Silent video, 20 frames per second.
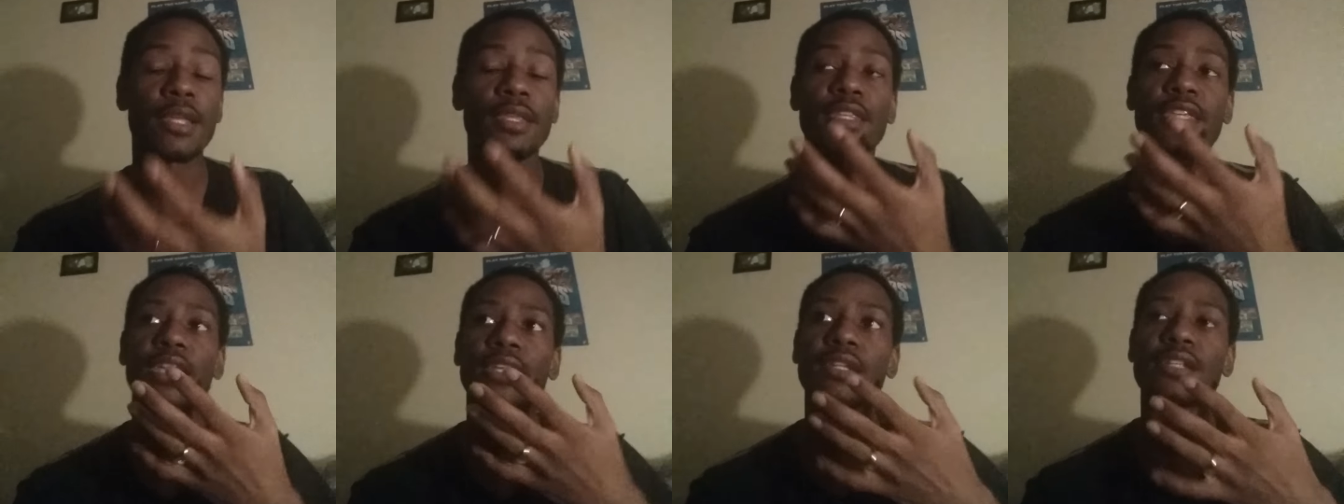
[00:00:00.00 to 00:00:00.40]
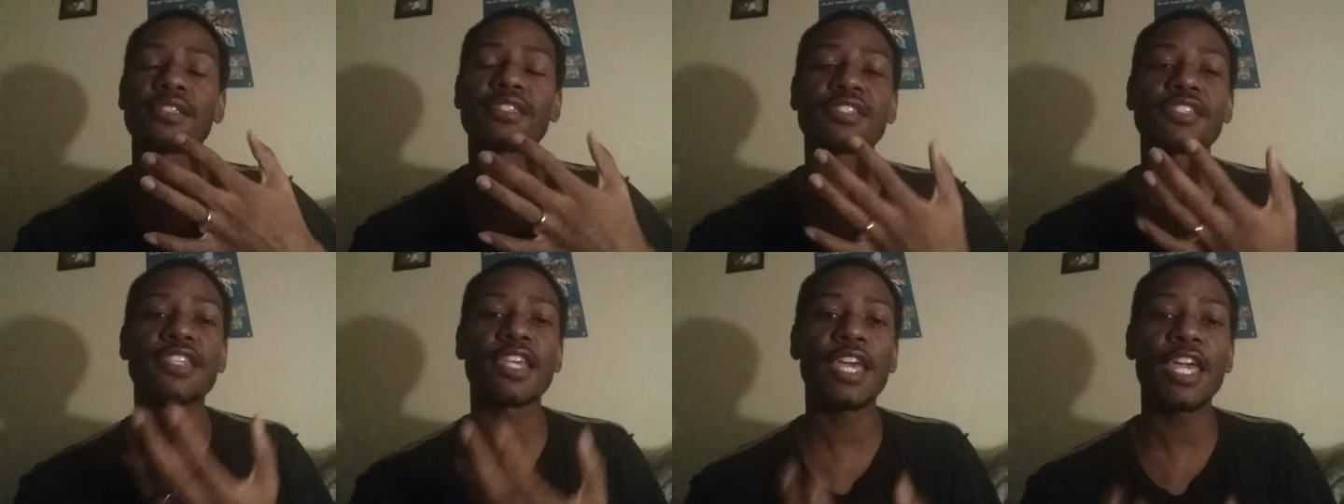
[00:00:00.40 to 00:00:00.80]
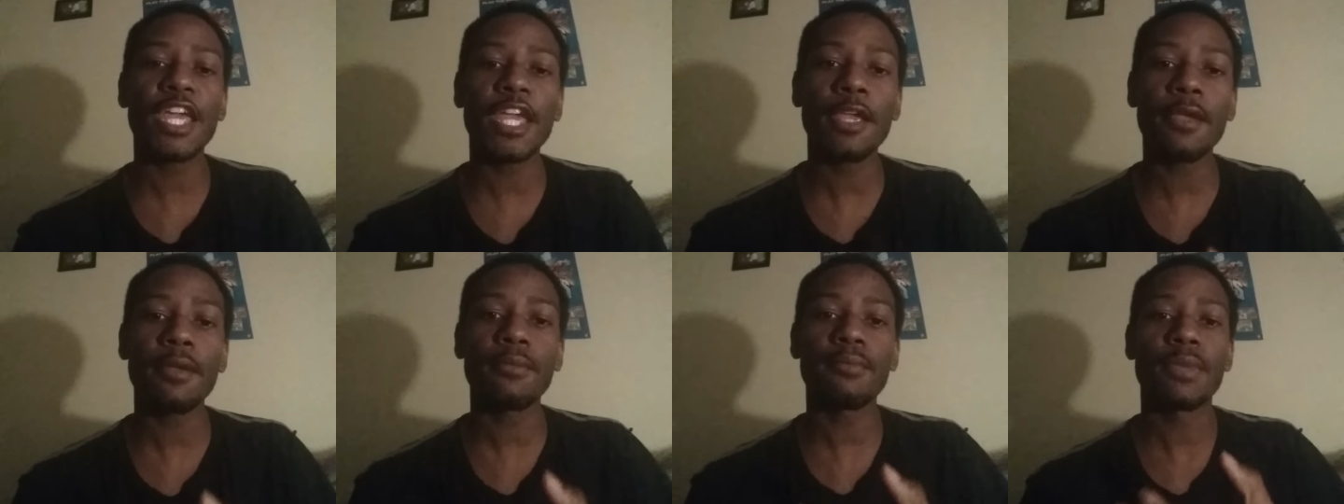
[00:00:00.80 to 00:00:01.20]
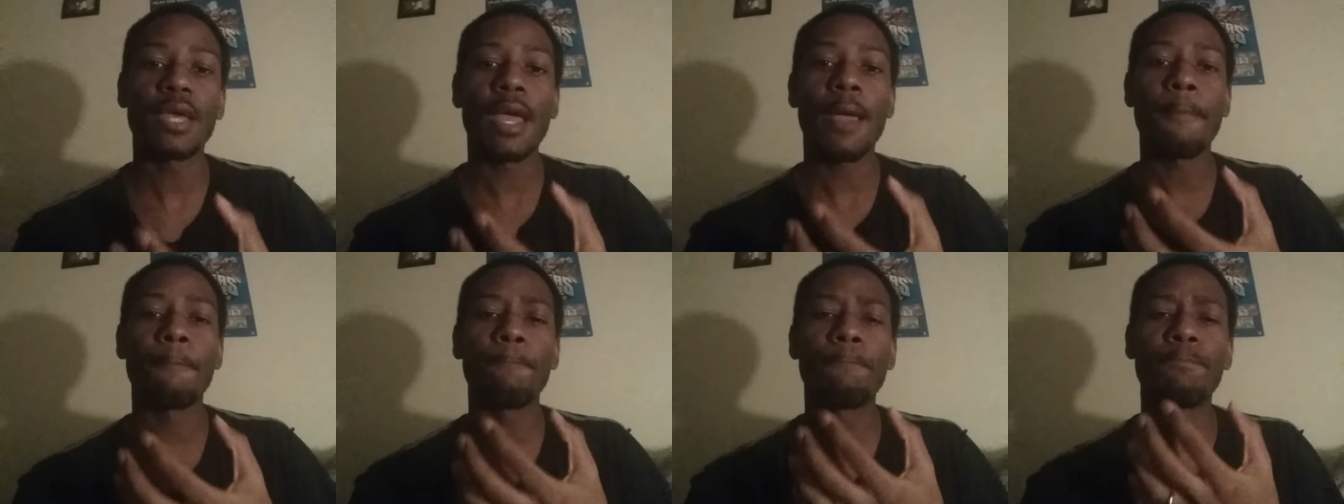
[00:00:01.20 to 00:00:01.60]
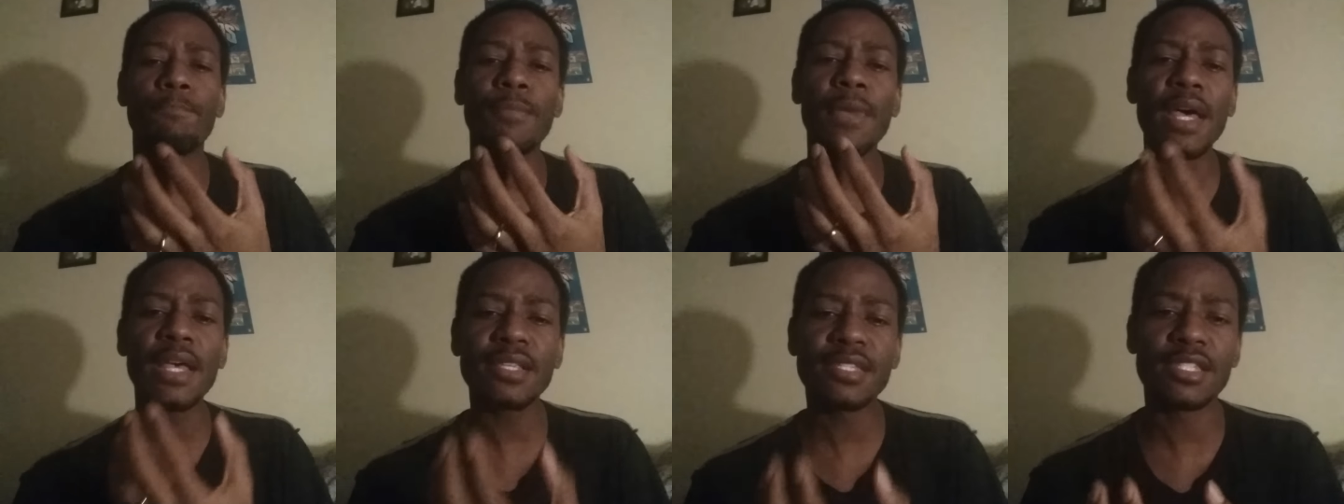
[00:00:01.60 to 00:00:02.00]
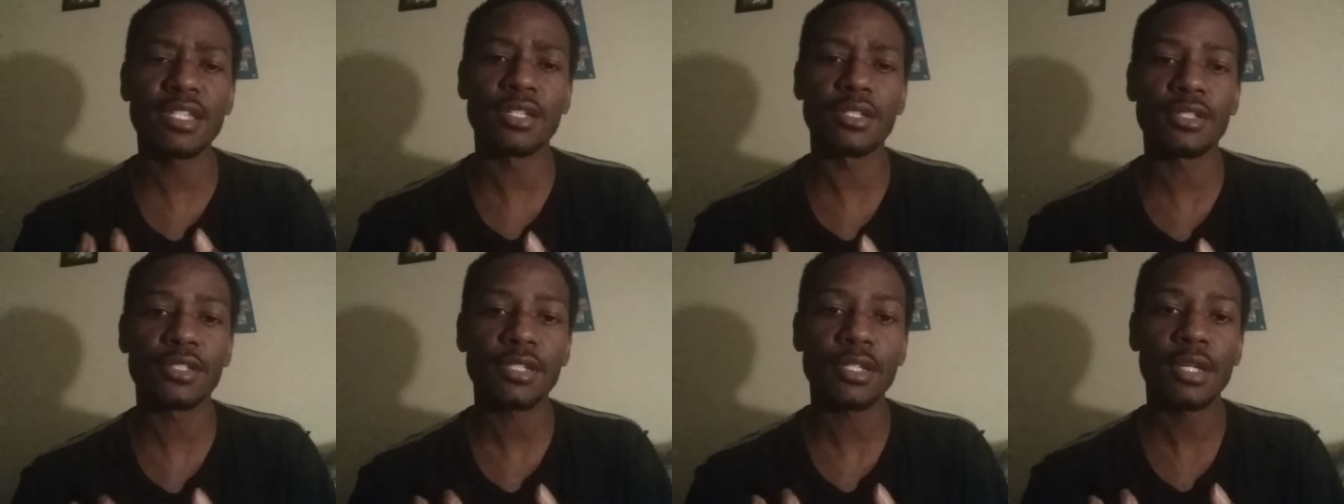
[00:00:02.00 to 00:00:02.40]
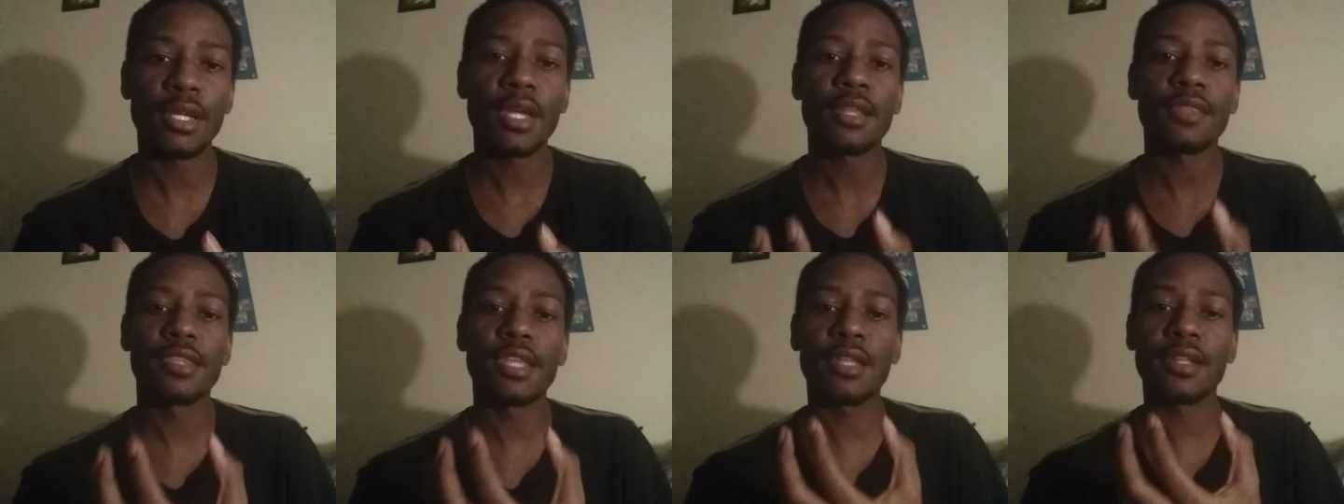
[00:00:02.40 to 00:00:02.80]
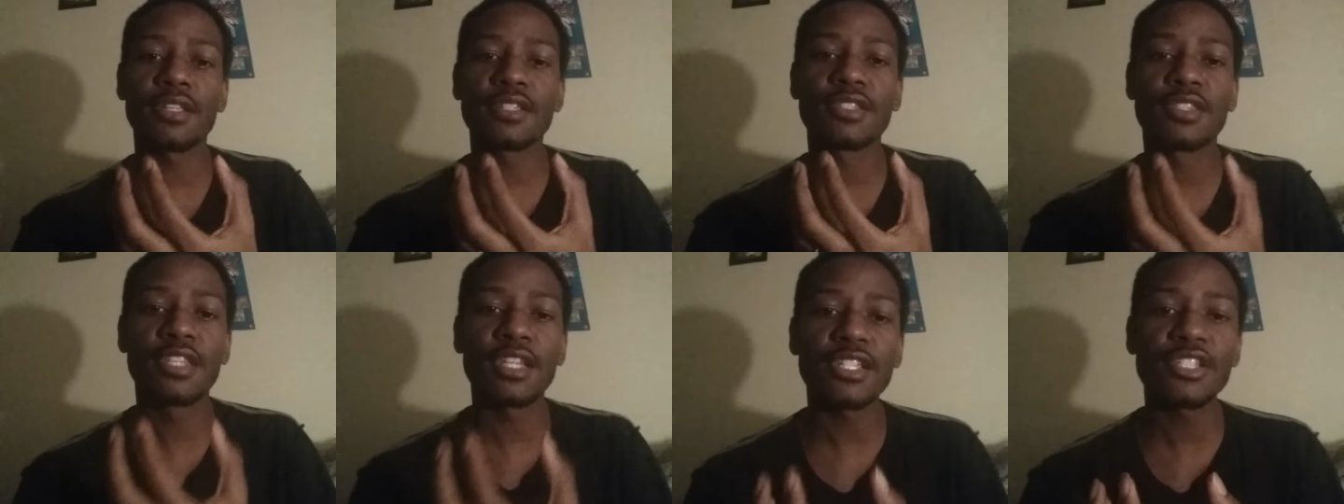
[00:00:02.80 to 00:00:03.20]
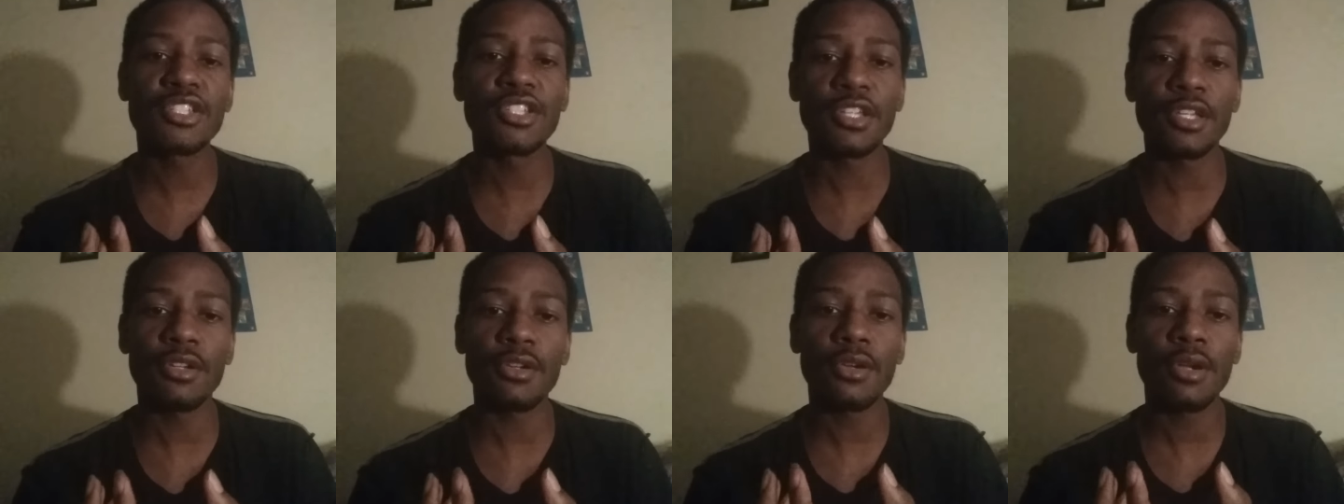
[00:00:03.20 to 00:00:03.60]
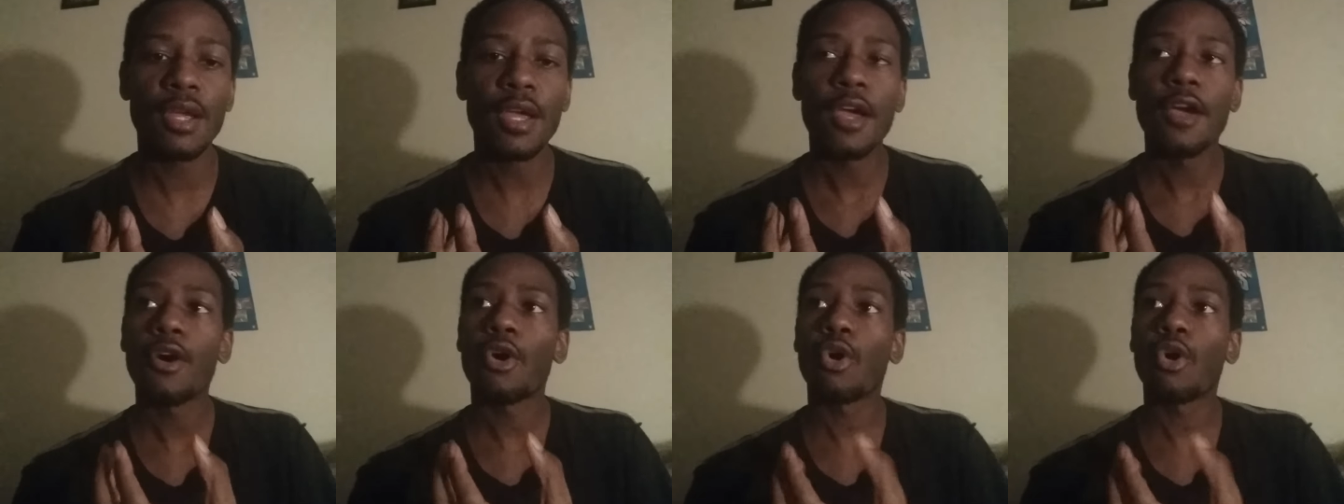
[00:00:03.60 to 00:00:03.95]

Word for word: getting the same message that is this year